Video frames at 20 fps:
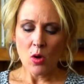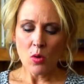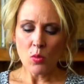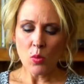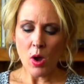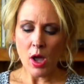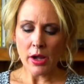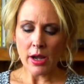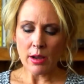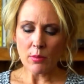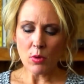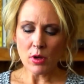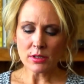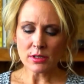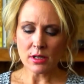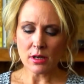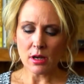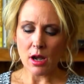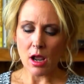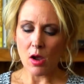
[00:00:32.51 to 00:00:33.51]
One, I
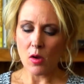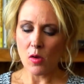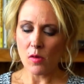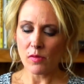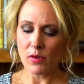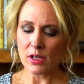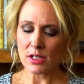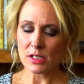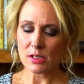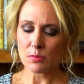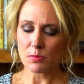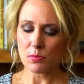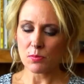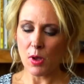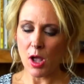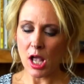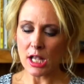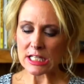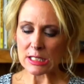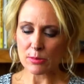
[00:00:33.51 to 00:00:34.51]
want to know if it is
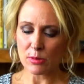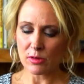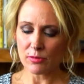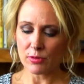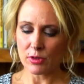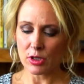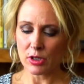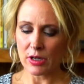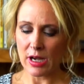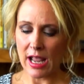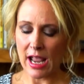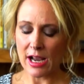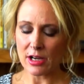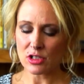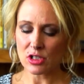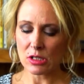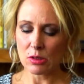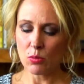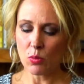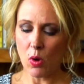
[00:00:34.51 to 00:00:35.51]
possible for her to
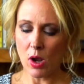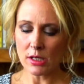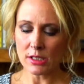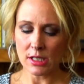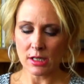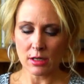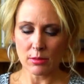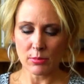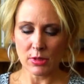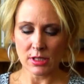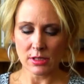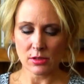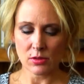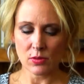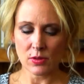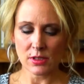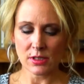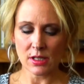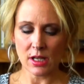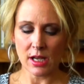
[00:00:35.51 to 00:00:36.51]
actually want to commit
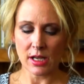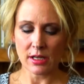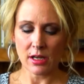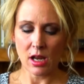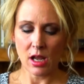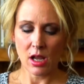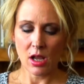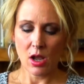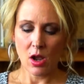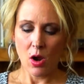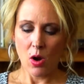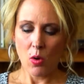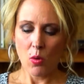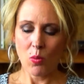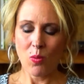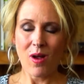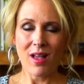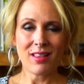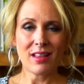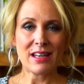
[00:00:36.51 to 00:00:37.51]
suicide
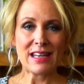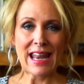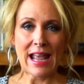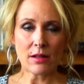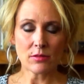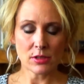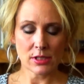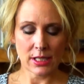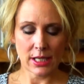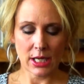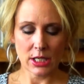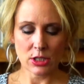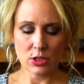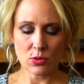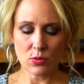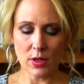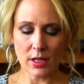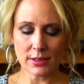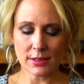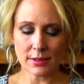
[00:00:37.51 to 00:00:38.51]
while announcing it
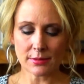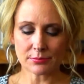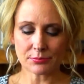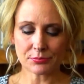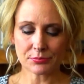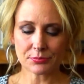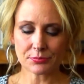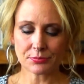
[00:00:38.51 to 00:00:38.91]
to us.